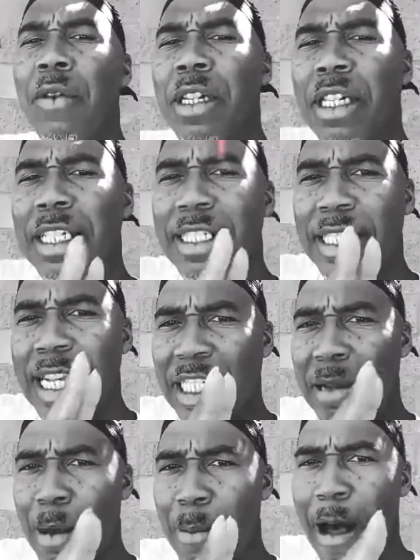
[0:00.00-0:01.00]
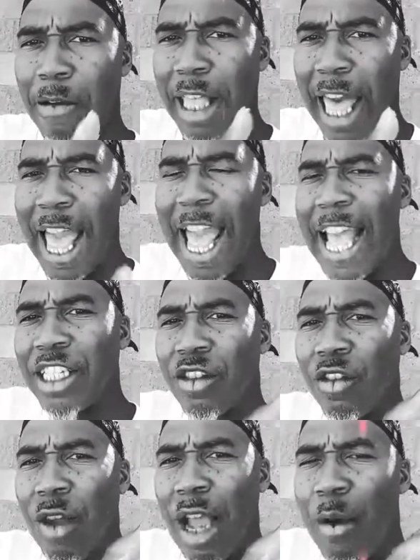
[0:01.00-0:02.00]
I wanted to say something about that.
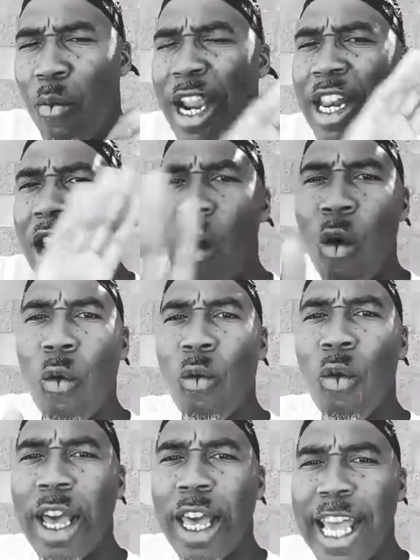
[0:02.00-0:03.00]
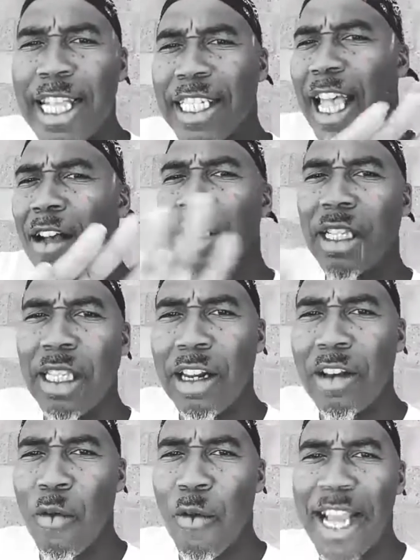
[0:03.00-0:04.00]
As, as we know, it sounds a
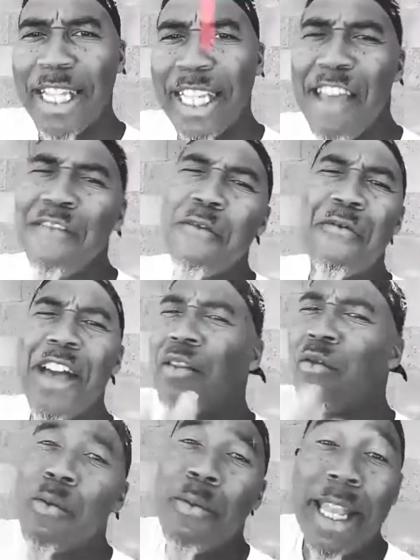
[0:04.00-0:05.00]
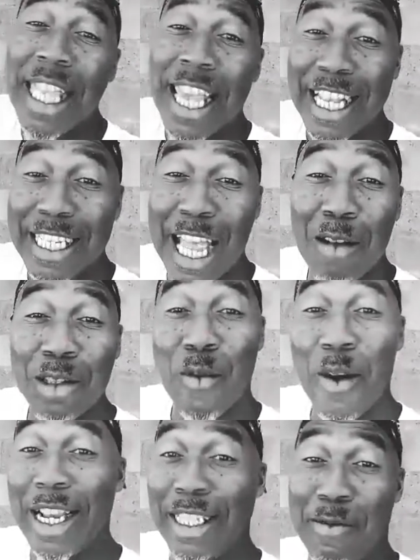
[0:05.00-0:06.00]
little crazy. Even Federer may think it
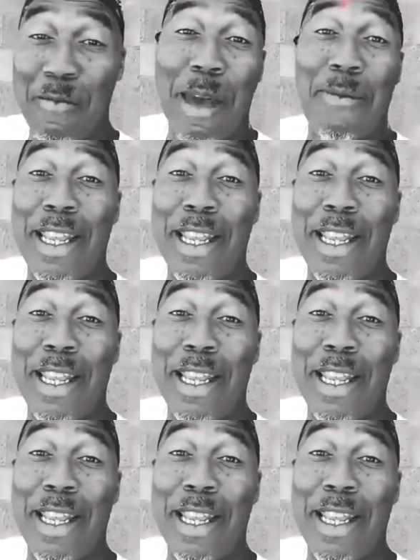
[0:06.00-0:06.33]
sounds crazy.